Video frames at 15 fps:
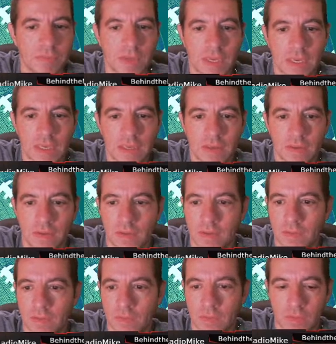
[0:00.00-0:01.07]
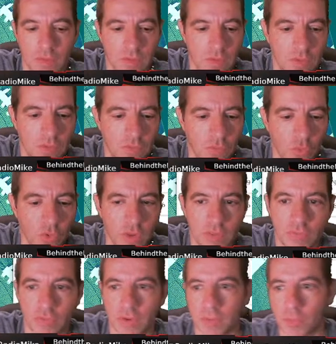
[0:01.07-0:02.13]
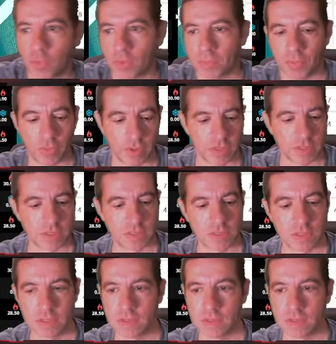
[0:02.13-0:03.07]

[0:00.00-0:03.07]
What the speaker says: me 43 more points.